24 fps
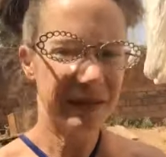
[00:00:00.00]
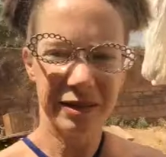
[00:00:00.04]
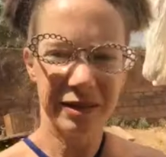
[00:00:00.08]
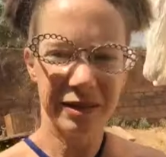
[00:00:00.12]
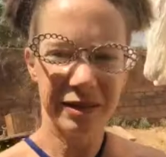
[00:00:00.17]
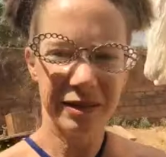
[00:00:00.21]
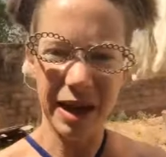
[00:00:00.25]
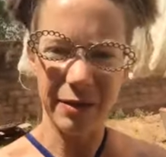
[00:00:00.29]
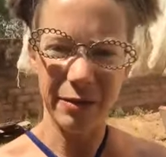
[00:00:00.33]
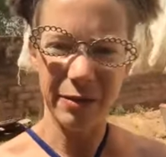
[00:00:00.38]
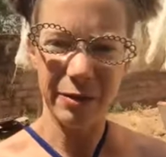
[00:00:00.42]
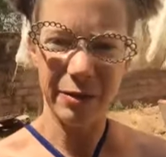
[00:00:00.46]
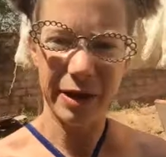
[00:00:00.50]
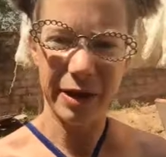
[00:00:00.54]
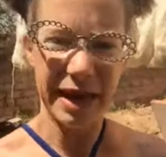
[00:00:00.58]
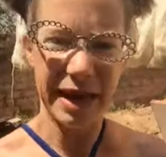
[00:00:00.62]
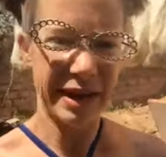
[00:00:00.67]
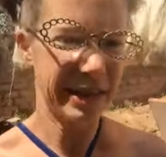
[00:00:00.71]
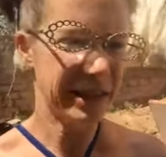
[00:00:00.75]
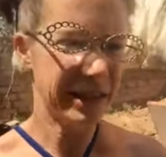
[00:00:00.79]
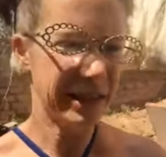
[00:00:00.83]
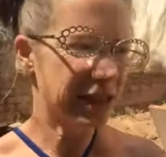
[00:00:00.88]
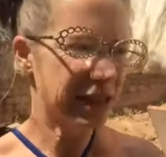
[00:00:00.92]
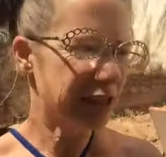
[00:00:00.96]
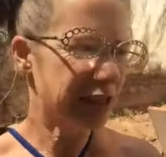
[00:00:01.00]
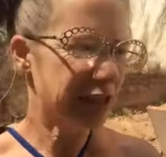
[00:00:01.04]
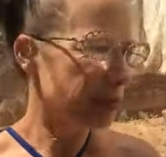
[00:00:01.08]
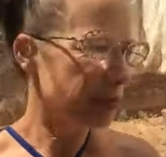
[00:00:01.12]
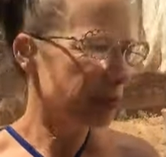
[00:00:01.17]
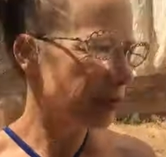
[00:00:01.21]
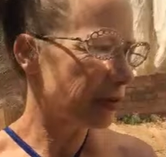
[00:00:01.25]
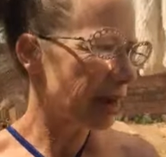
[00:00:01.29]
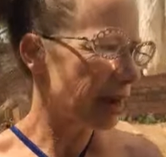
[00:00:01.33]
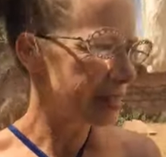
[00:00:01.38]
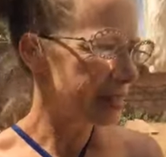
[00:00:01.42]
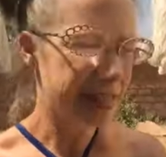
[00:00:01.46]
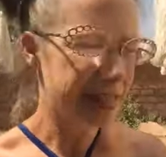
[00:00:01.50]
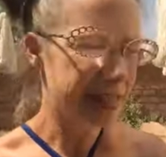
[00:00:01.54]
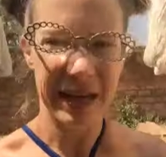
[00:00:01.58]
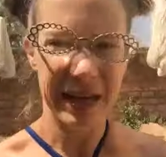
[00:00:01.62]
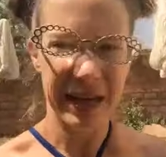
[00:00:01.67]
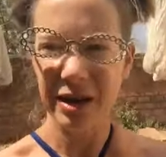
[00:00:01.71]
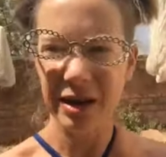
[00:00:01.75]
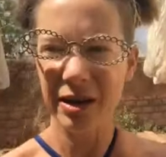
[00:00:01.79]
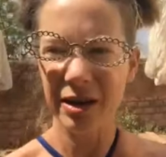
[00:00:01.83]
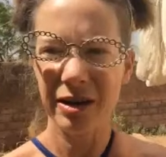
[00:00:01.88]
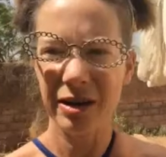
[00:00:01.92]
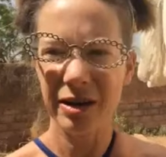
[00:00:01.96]
yeah, we'll get into the process
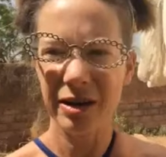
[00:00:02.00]
here.